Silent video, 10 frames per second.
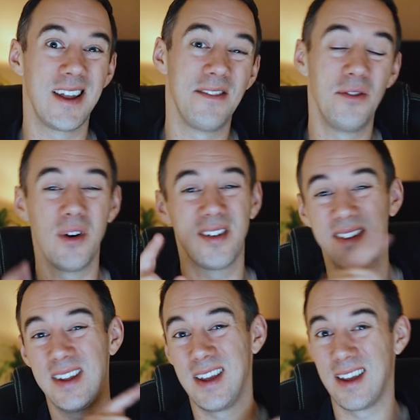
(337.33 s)
And if you are
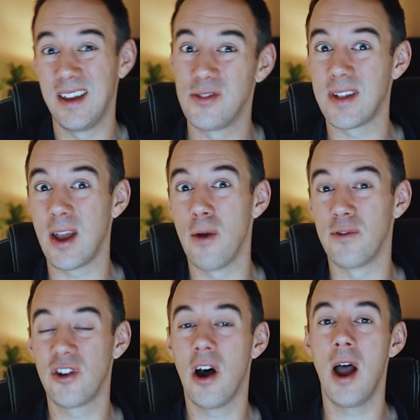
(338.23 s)
seeing, should say
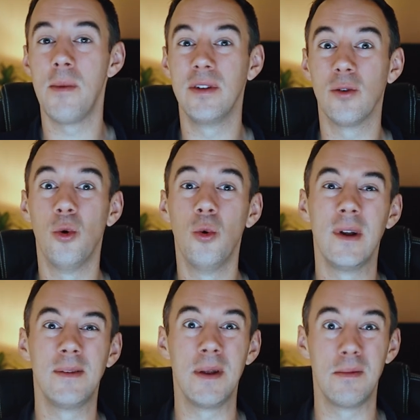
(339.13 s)
over time, it's
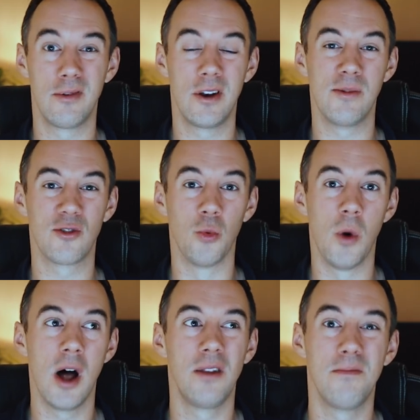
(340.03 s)
always been pretty much
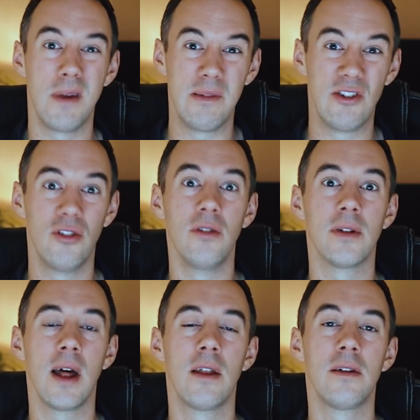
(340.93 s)
one, maybe two
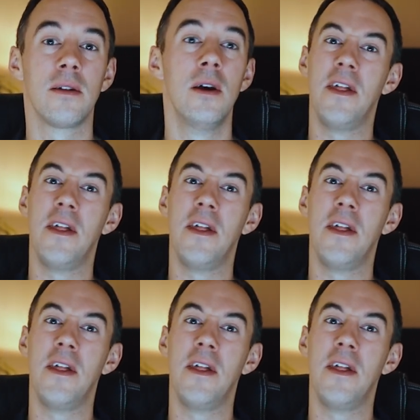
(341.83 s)
sellers,